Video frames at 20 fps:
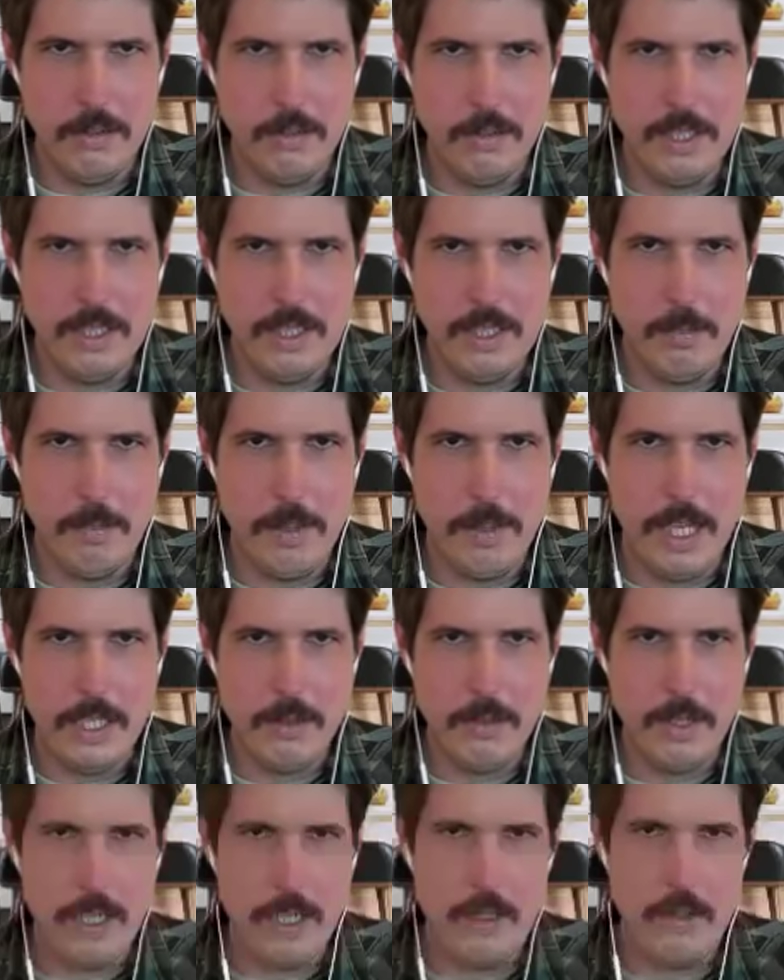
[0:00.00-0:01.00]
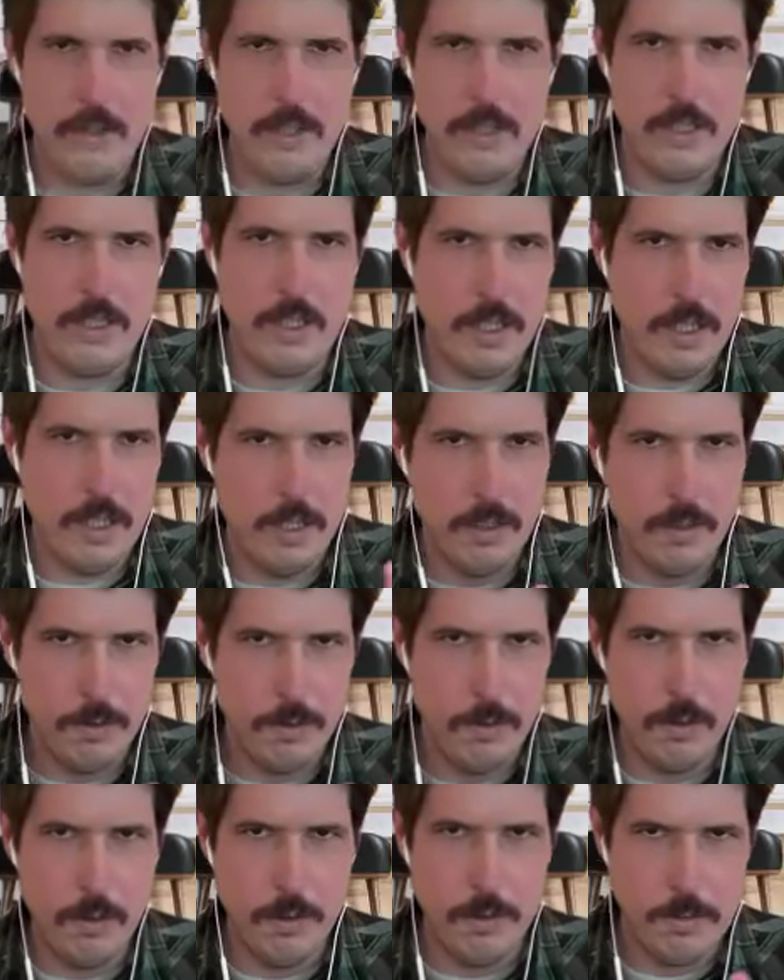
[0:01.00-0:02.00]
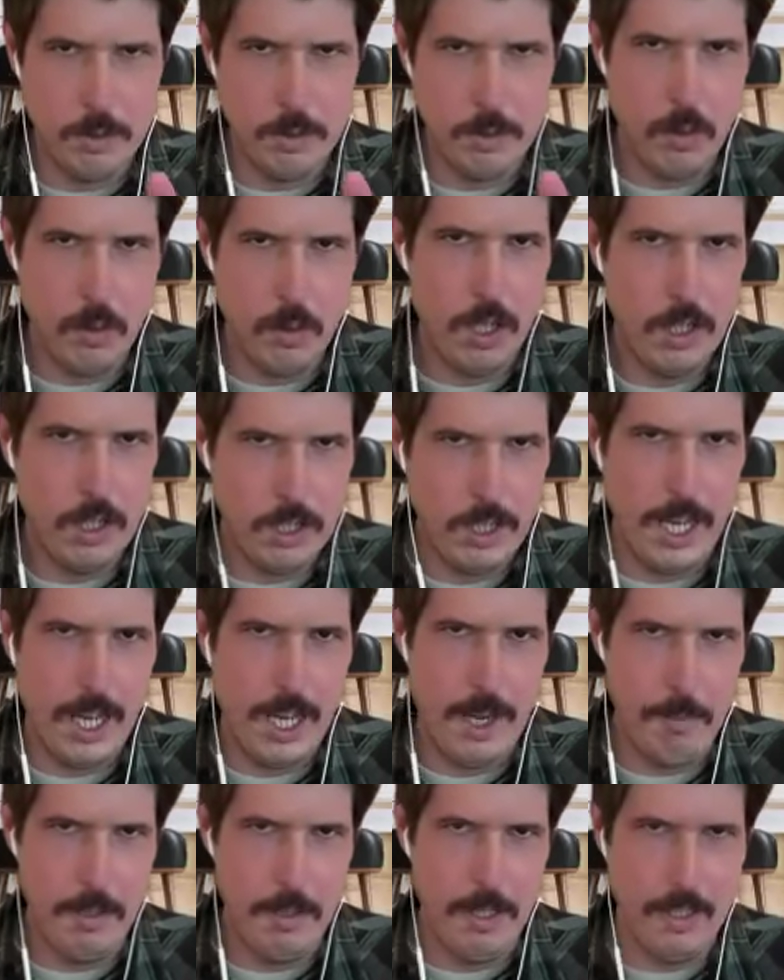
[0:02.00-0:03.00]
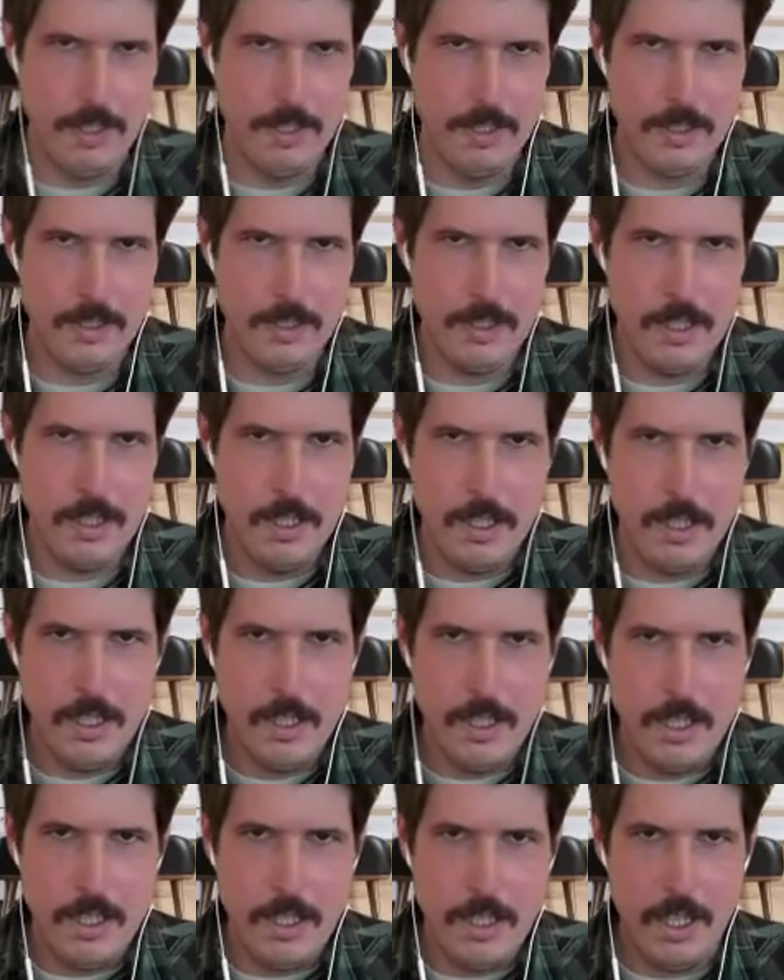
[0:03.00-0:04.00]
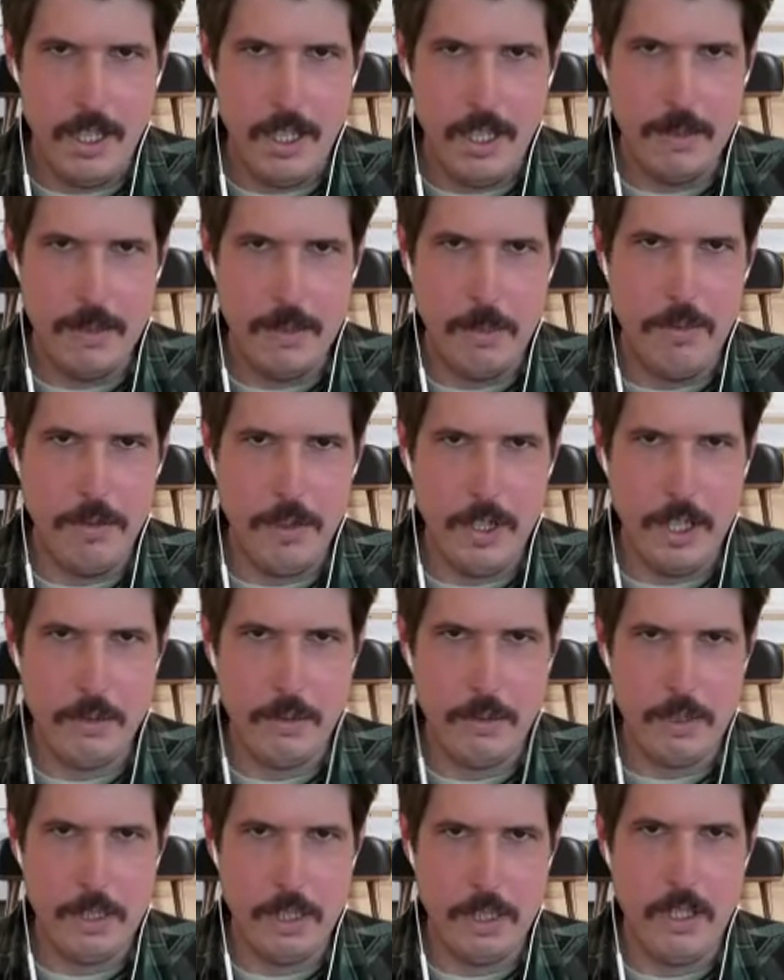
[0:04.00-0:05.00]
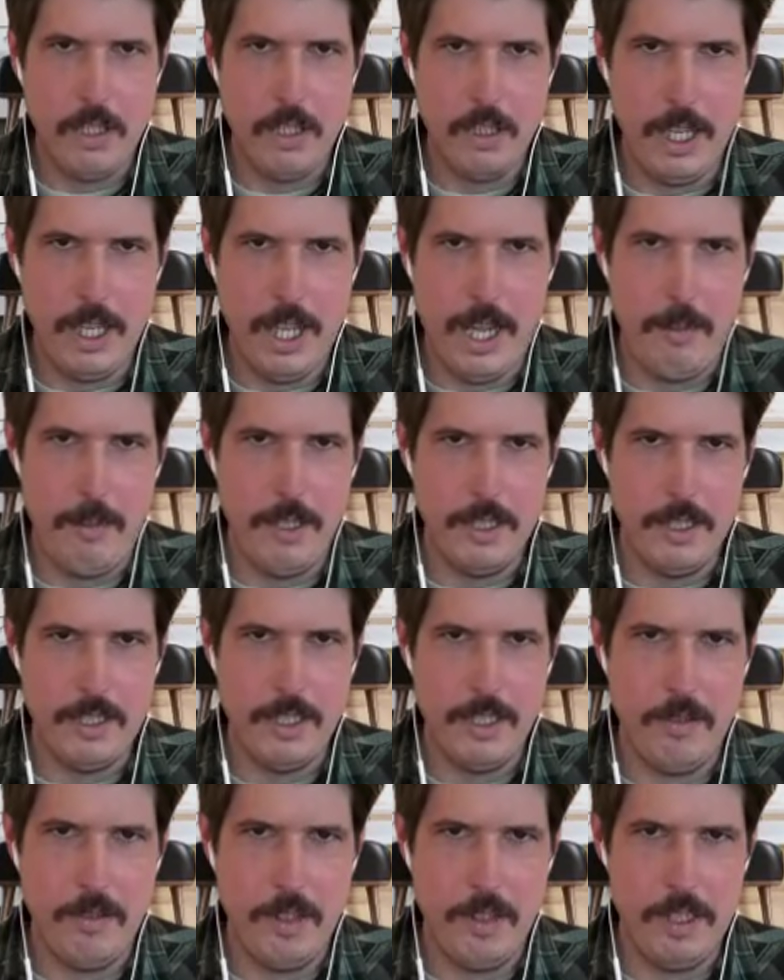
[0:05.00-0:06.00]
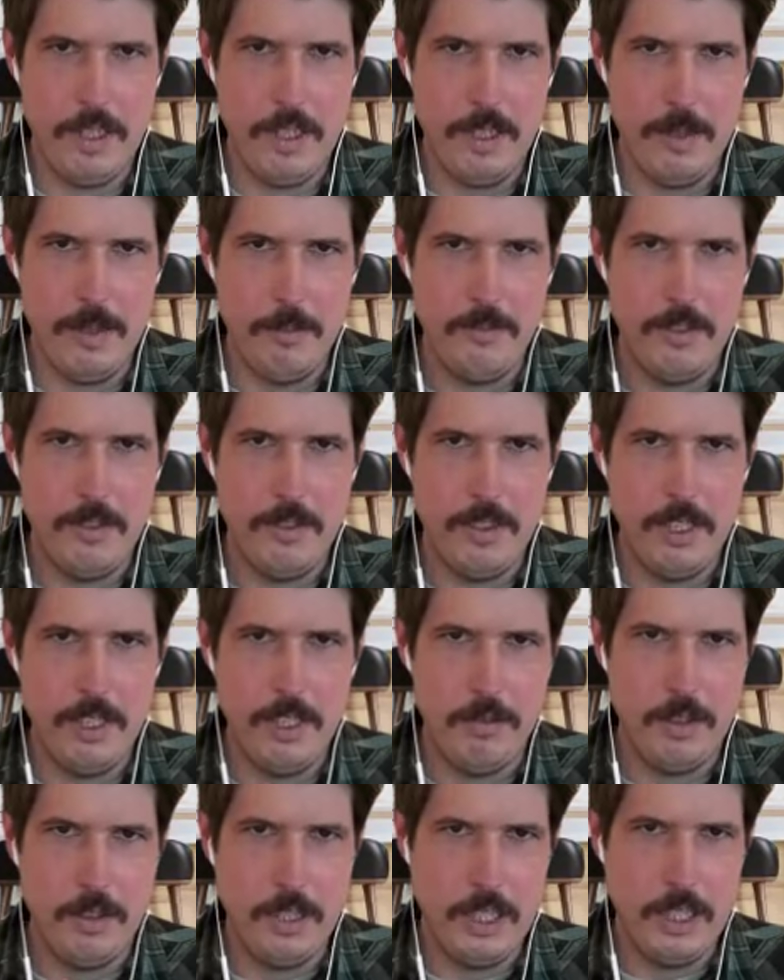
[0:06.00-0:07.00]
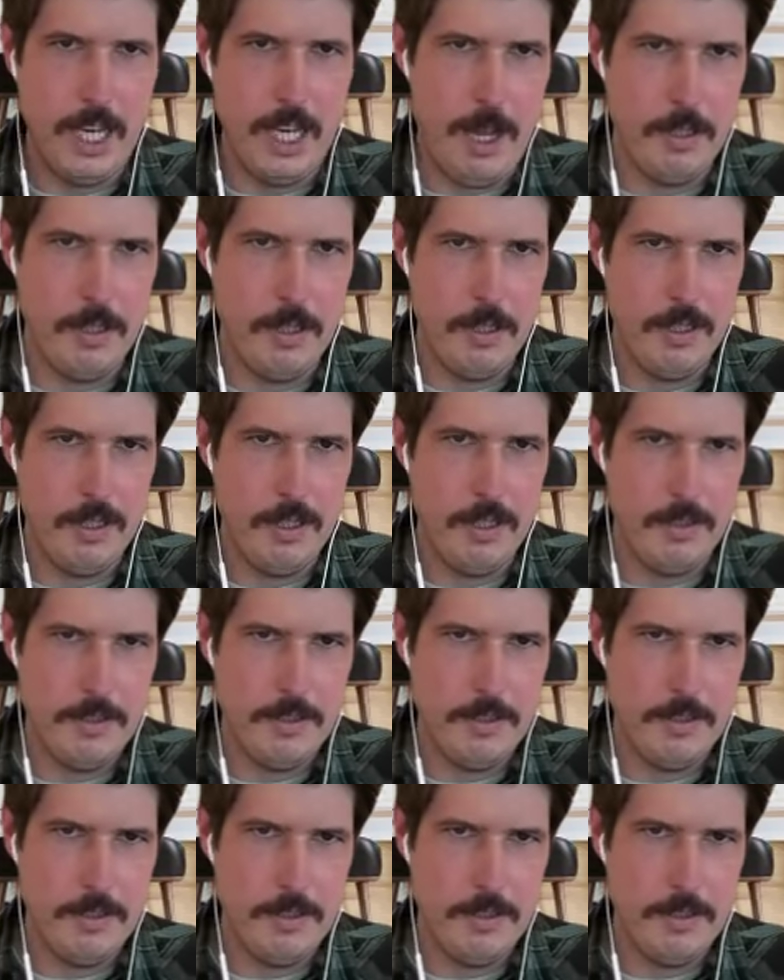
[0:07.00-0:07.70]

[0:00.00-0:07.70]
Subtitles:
What's the best way to install Form's wall cabinets to be flush with tall cabinets, given the different depth?